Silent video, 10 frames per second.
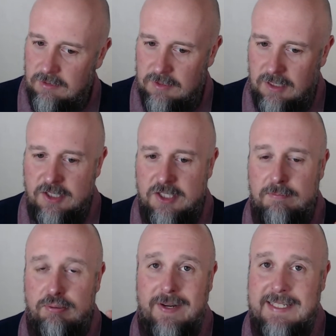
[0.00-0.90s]
done some
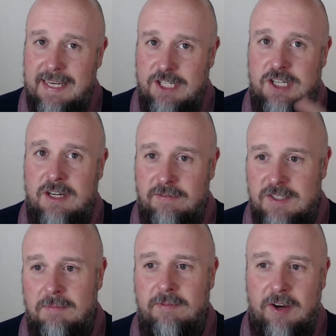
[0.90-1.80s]
pre-teaching of
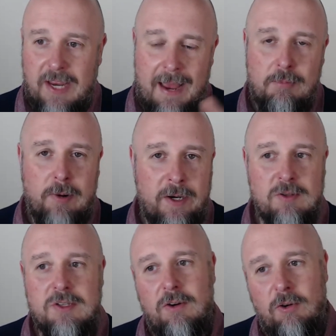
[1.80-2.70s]
some vocabulary
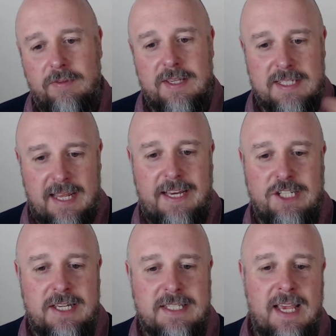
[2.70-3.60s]
or the
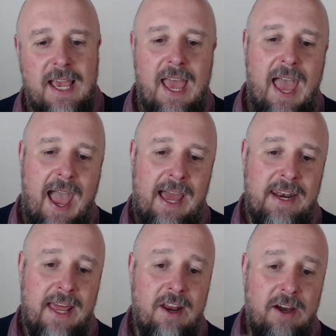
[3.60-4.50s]
stages, and
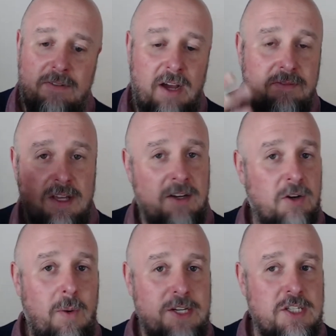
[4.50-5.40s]
then I've done
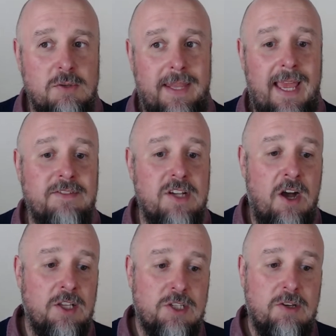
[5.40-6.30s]
questions where they have to
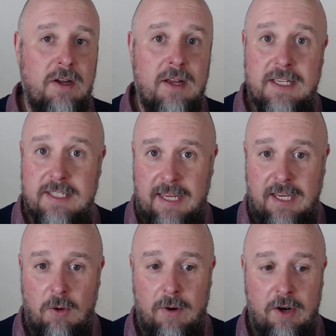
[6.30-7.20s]
answer as they
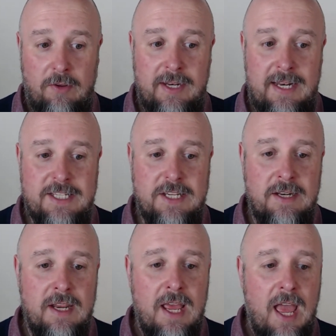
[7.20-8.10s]
go along and listen.
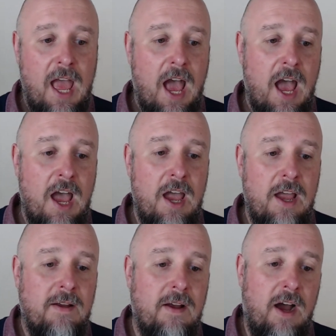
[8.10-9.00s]

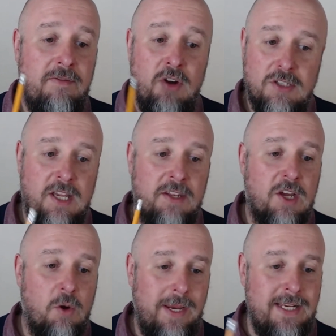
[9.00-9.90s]
I've not done the
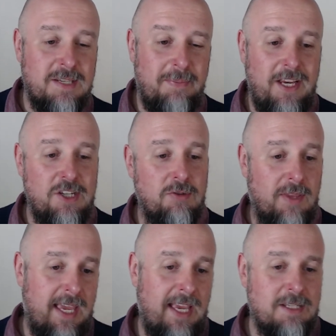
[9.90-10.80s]
Queen's speech or the
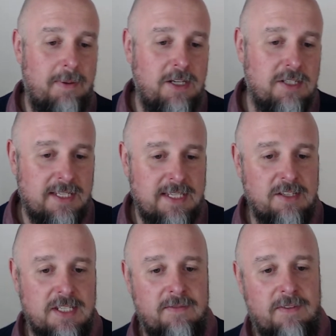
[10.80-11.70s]
King's speech. That sounds
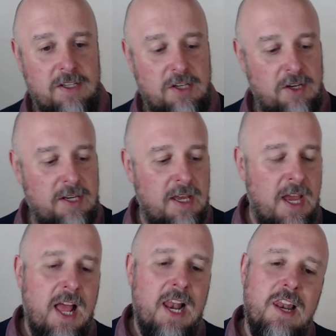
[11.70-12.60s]
like something good.
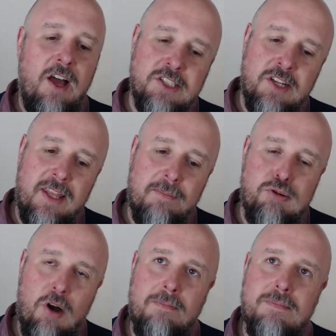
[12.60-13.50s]
Last night, the
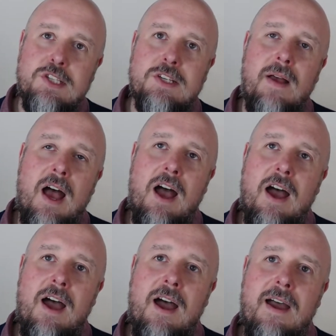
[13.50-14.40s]
proms,
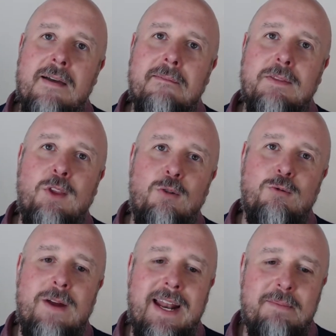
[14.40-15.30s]
not
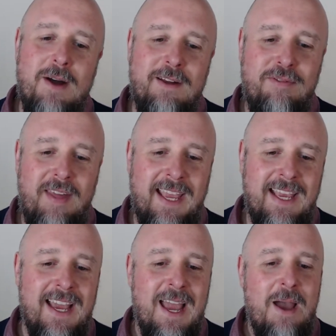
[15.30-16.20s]
really my thing,
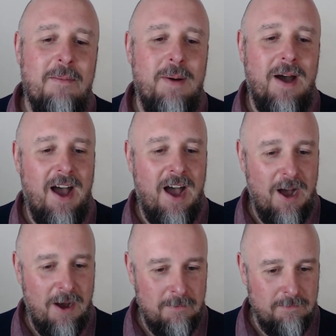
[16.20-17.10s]
but
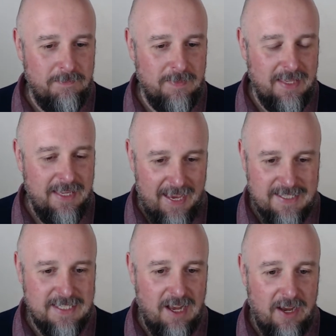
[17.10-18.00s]

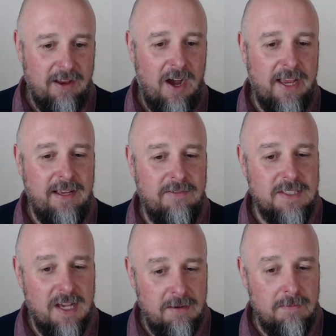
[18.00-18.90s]
yes, I have
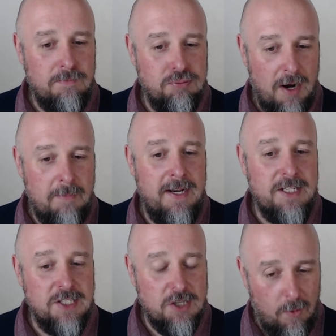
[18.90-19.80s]
done Prime
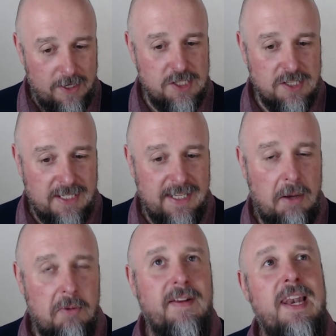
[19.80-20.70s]
Minister's questions. I did
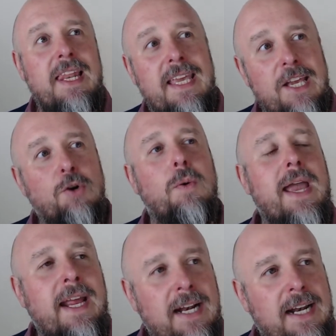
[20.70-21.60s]
that with a legal
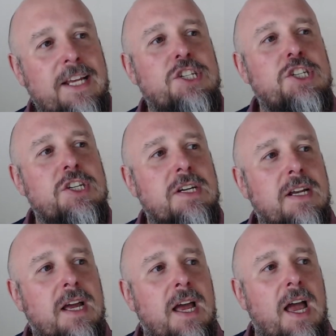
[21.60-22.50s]
English
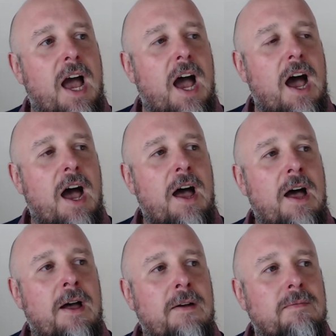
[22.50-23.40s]

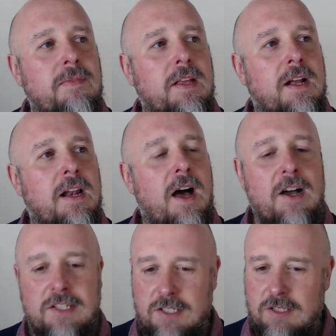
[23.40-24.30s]

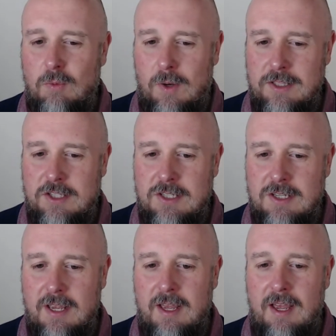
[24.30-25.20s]
class once,
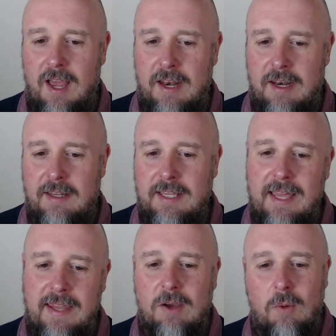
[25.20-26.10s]
and yeah,
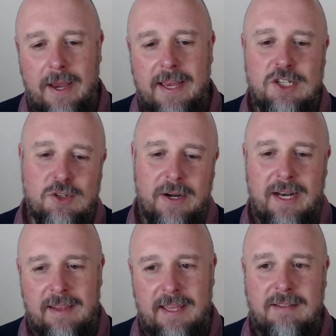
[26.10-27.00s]
they quite enjoyed
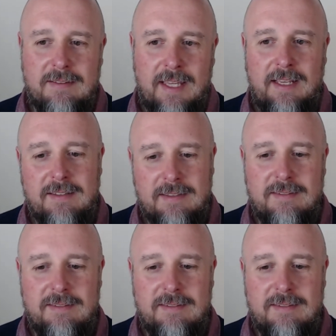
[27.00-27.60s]
it. They